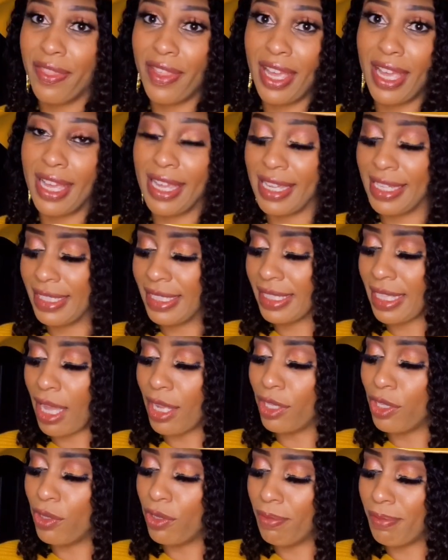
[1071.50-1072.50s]
that is
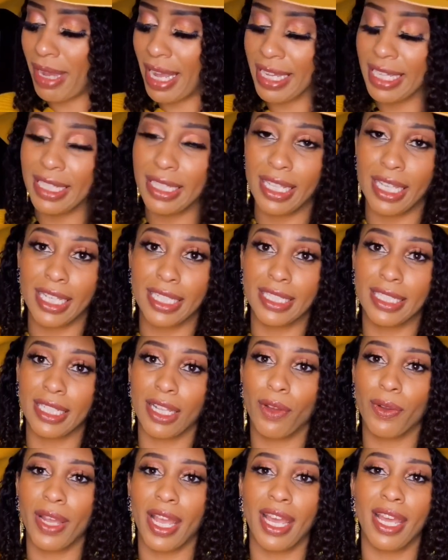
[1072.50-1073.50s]
new to my collection.
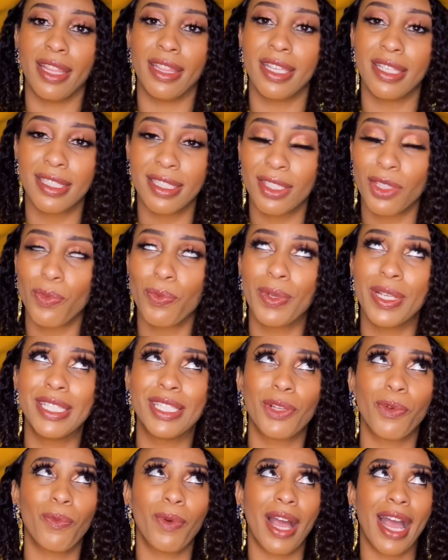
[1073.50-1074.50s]
Okay, and this is the
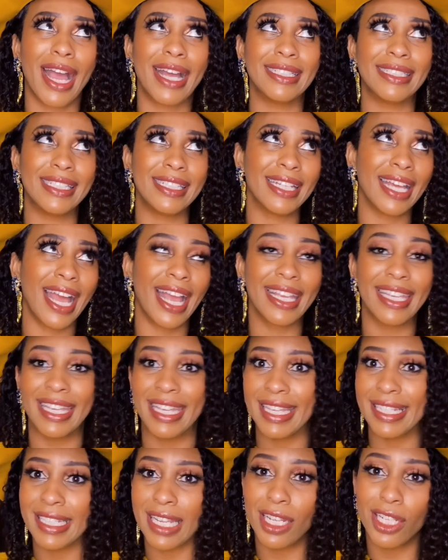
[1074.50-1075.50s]
reason why I did not
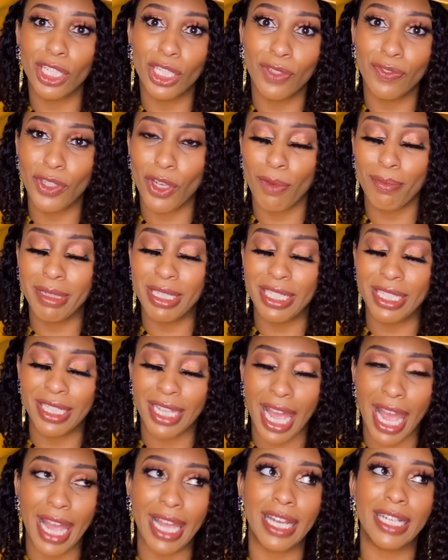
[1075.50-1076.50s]
get Love Don't Be
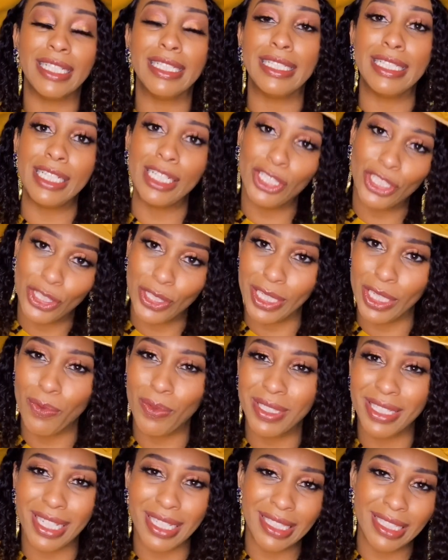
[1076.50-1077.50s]
Shy initially,
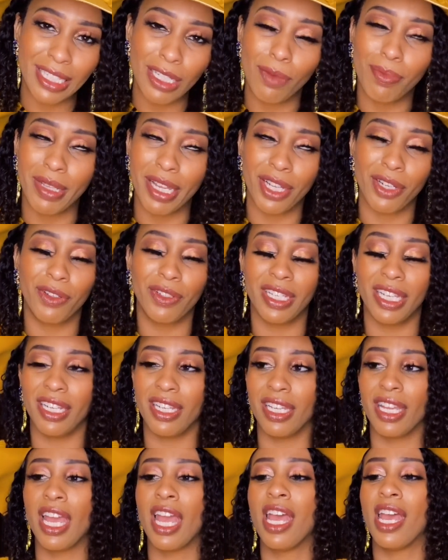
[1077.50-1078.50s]
which I still plan on
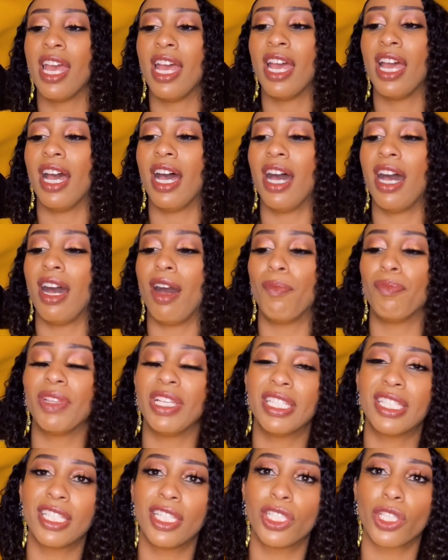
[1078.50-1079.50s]
getting. Um,
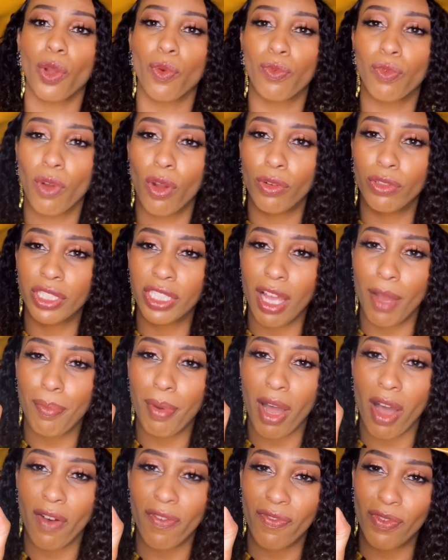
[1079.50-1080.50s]
this is Roja
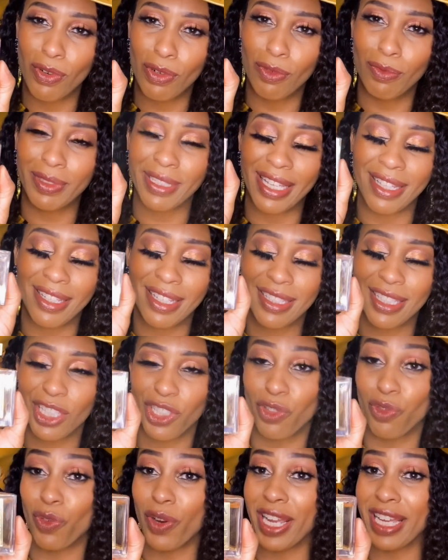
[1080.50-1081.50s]
Parfums, and this is
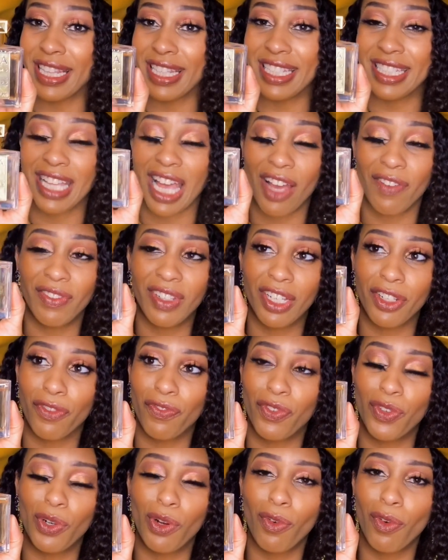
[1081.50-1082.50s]
Reckless. I've done a
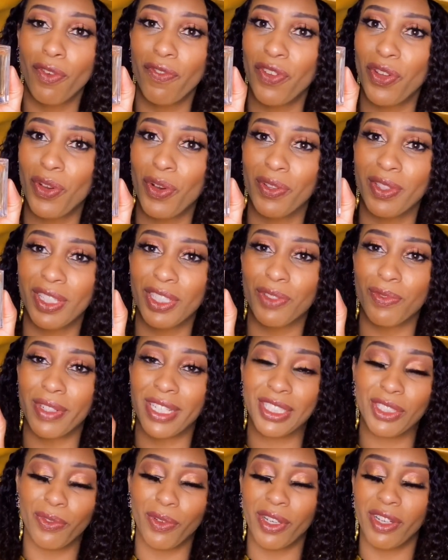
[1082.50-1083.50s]
full review on this one
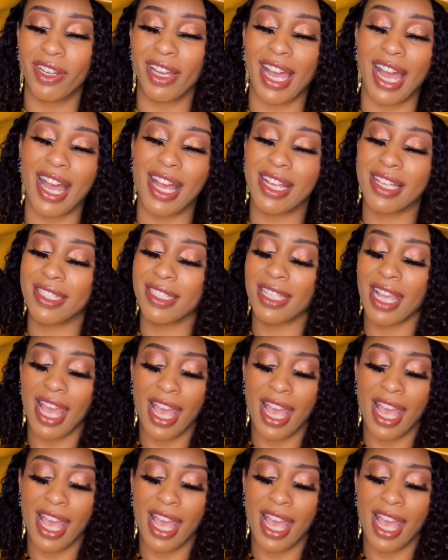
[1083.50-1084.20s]
as well, guys